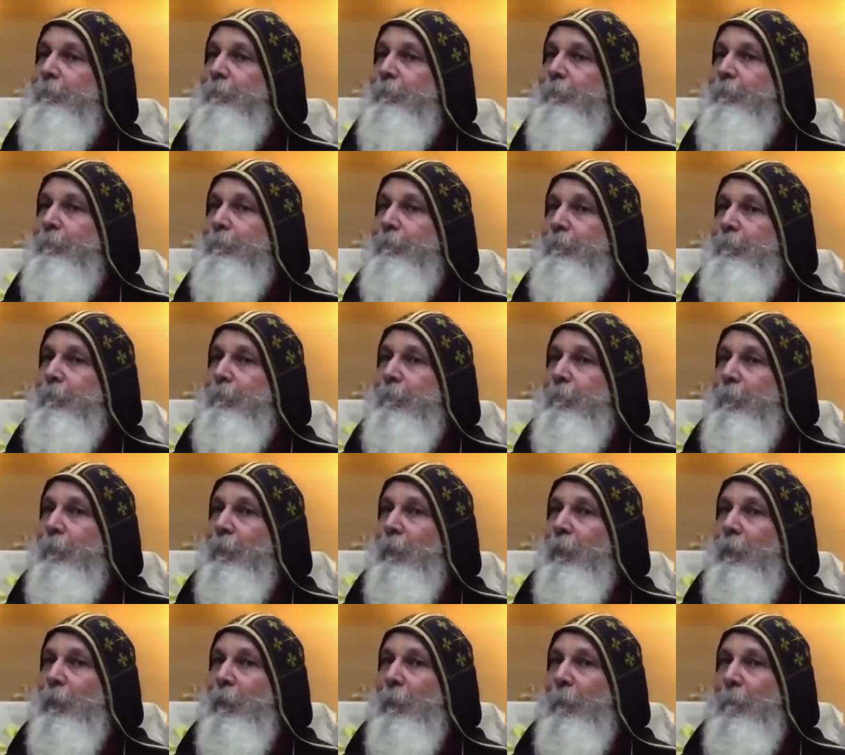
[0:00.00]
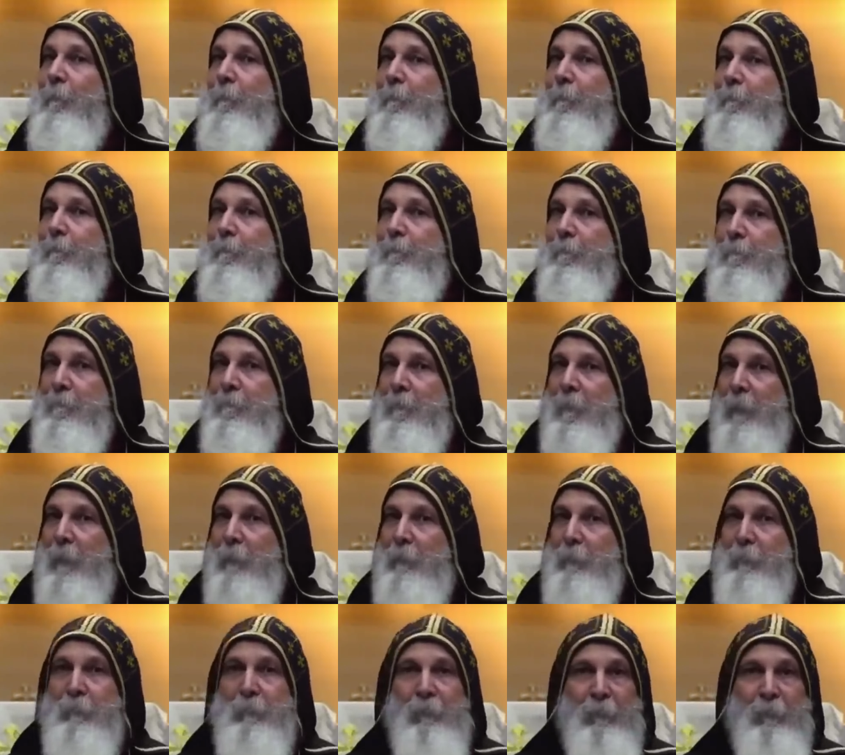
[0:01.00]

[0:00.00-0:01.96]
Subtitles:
(silence)